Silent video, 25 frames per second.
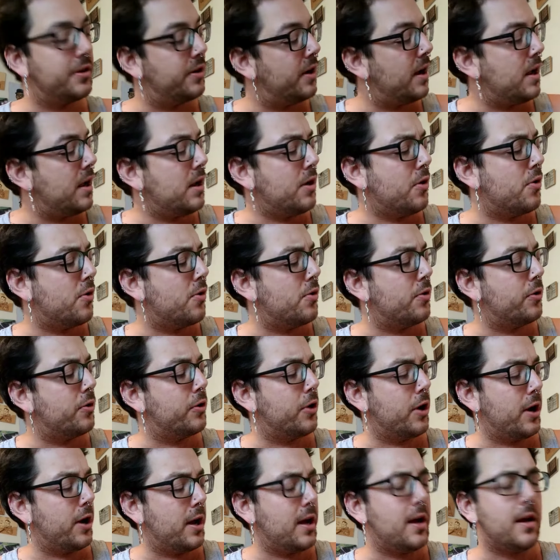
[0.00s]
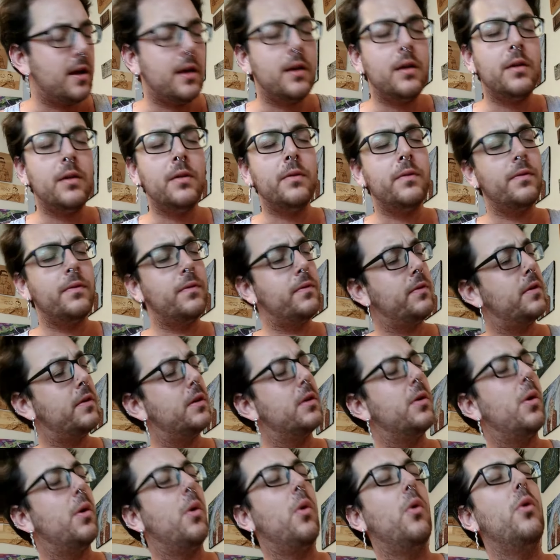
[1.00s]
There ain't no grave
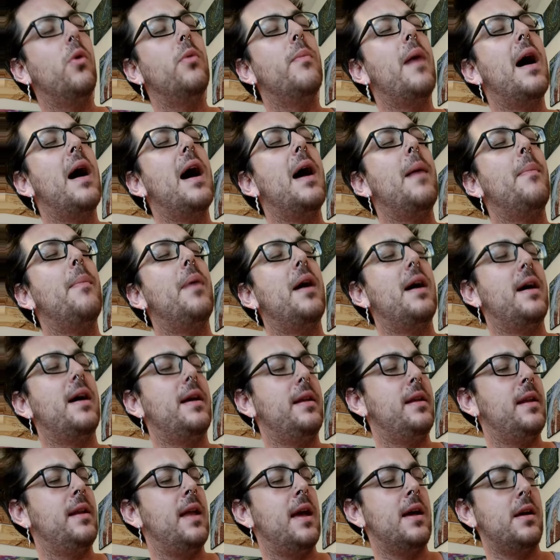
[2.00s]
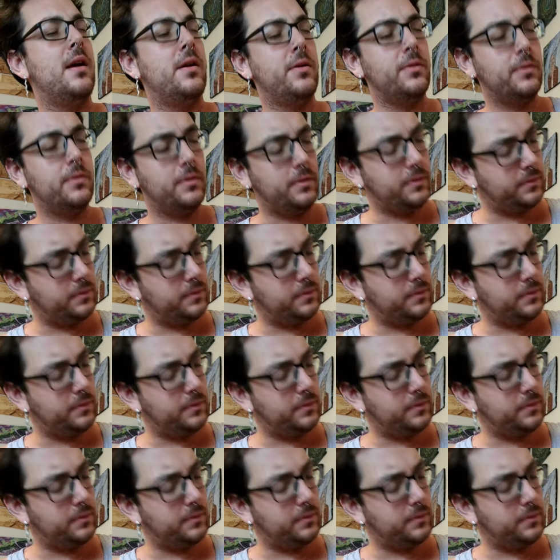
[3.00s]
can hold my body down.